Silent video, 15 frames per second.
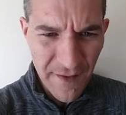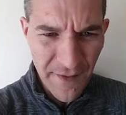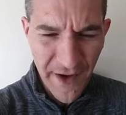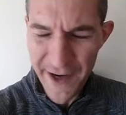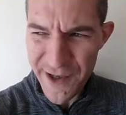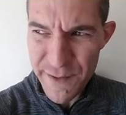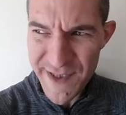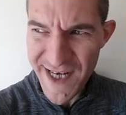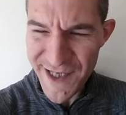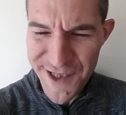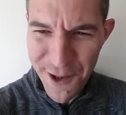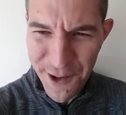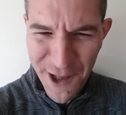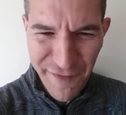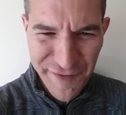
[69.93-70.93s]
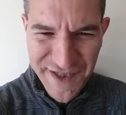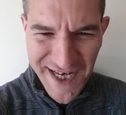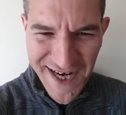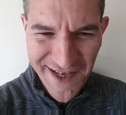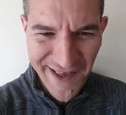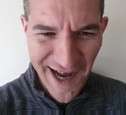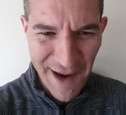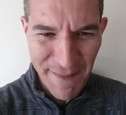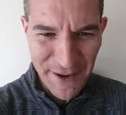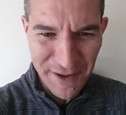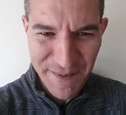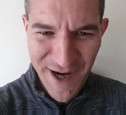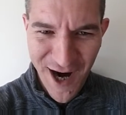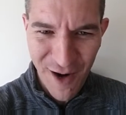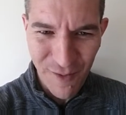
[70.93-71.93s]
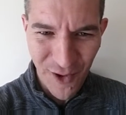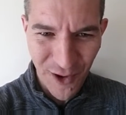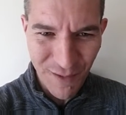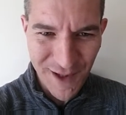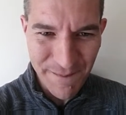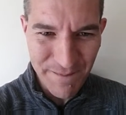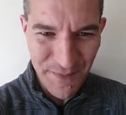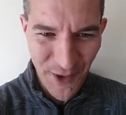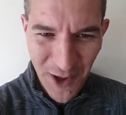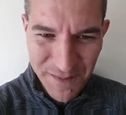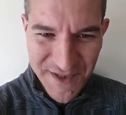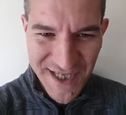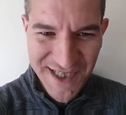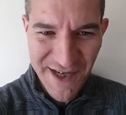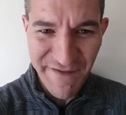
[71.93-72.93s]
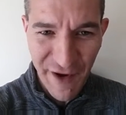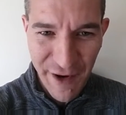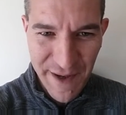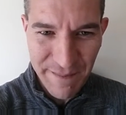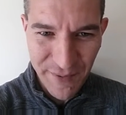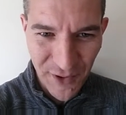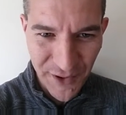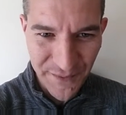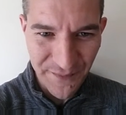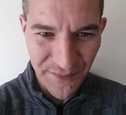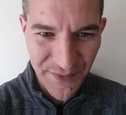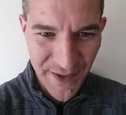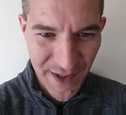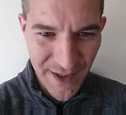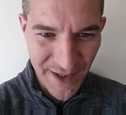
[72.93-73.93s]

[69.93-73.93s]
And I always get told off for saying that about the PR war. Well, optics are very important.